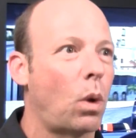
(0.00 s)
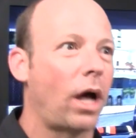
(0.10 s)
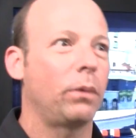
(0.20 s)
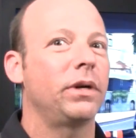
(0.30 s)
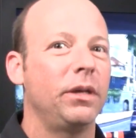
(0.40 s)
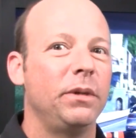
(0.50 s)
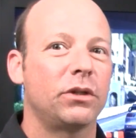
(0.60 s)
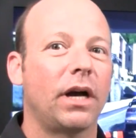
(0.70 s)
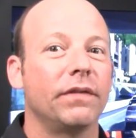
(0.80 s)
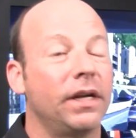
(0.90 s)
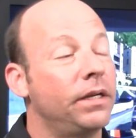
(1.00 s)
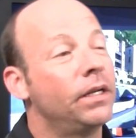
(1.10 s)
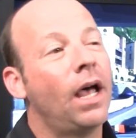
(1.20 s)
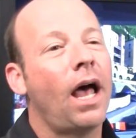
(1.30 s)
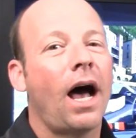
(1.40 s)
Why would he be driving it? And
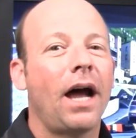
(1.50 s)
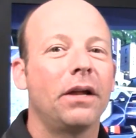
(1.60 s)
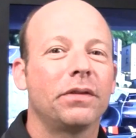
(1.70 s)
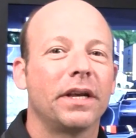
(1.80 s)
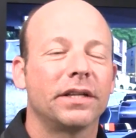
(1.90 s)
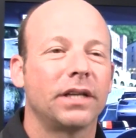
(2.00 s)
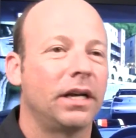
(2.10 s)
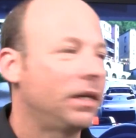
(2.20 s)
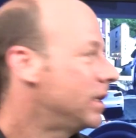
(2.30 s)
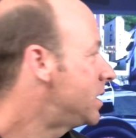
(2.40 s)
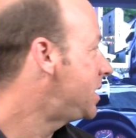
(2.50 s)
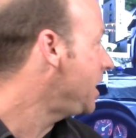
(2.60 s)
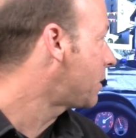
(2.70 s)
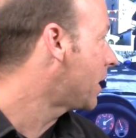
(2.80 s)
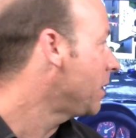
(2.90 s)
I don't think it's a
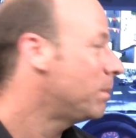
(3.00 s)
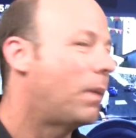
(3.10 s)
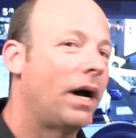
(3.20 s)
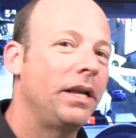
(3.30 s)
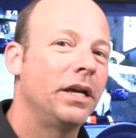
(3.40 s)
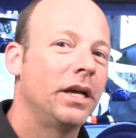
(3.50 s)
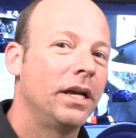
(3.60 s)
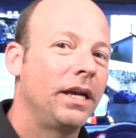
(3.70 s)
secret, but